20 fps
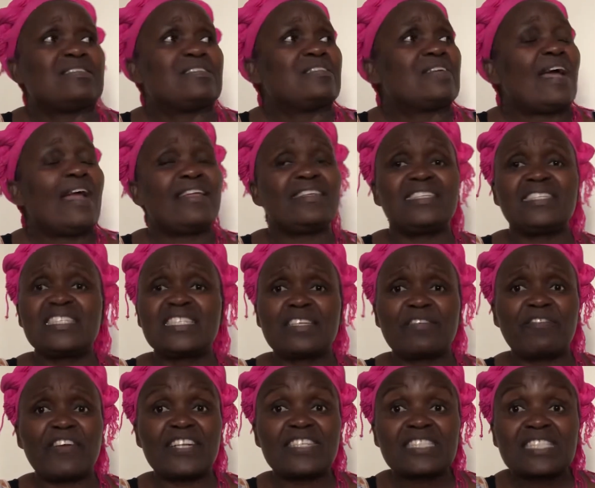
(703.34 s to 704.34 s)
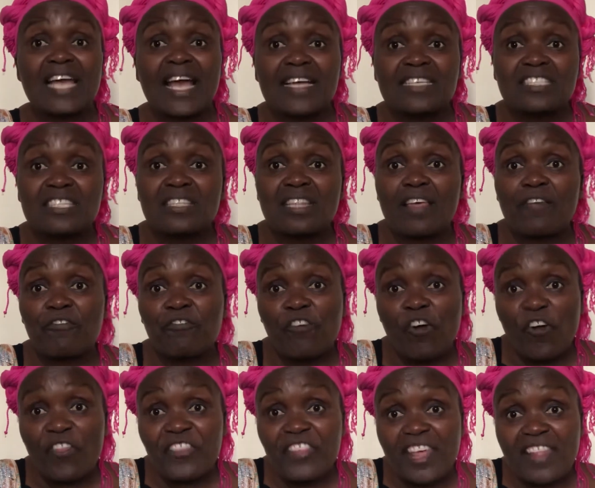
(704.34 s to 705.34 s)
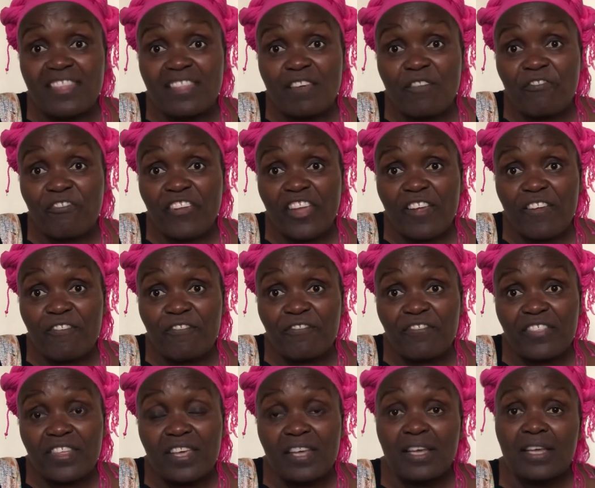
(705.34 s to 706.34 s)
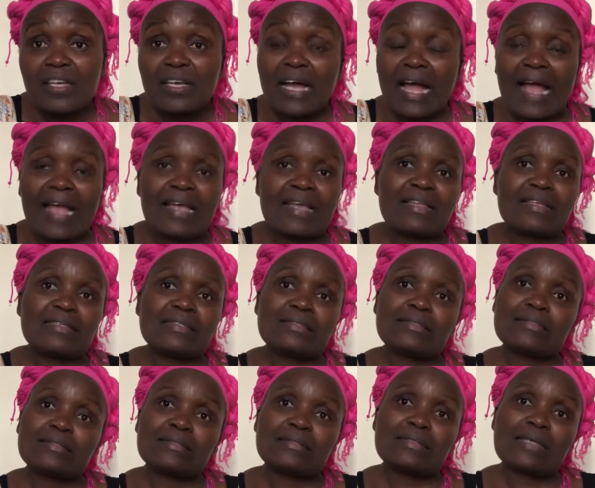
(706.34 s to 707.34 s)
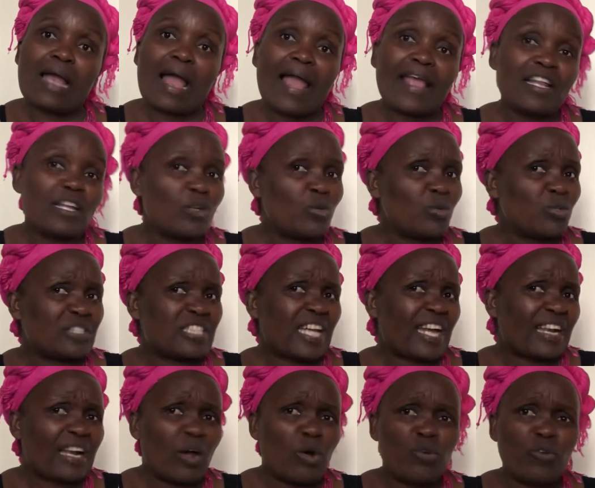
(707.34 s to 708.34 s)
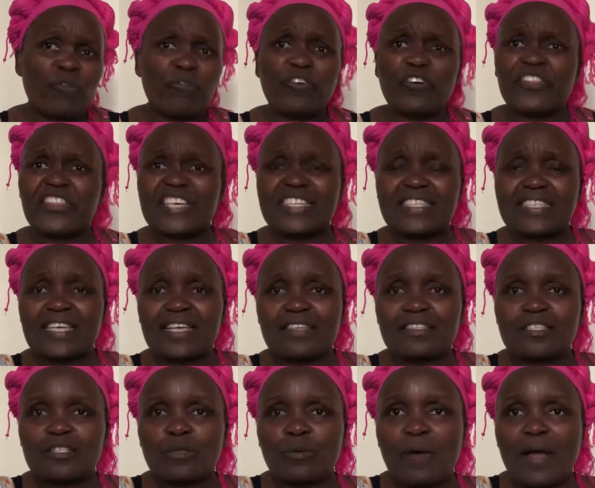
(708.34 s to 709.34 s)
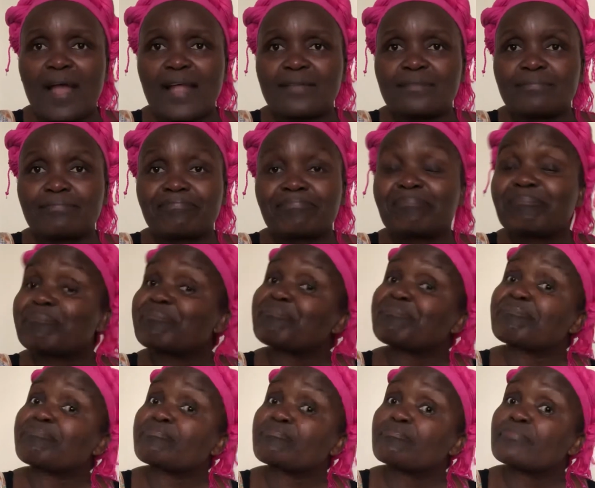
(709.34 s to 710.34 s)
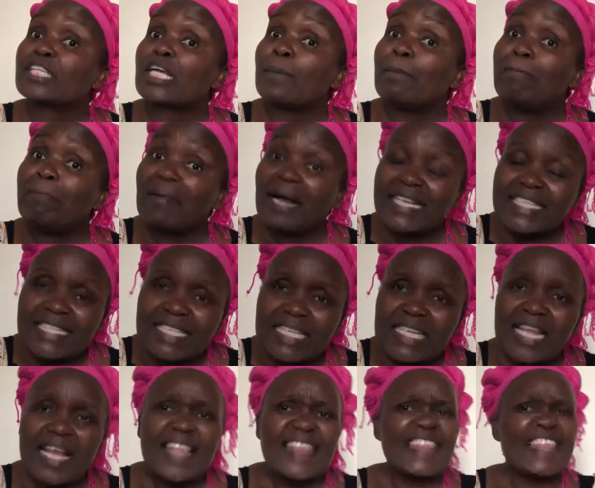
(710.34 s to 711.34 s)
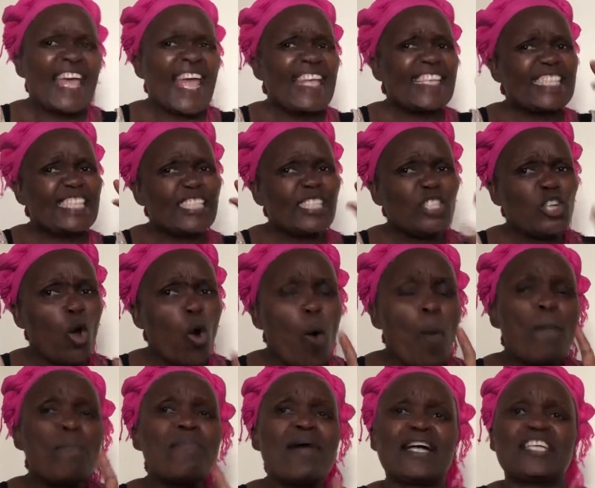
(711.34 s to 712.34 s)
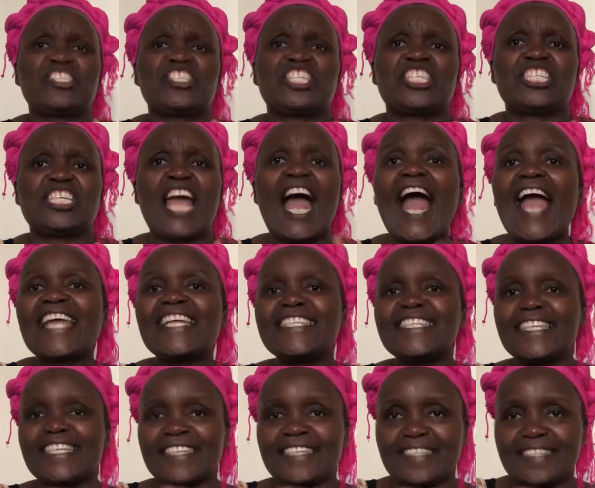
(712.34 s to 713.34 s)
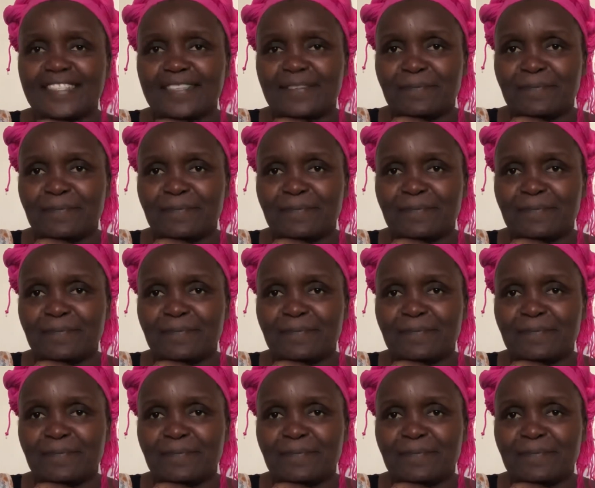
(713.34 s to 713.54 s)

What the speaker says: I didn't even touch the 4th and the 5th. I looked around for the 6th one, but there is no much I did."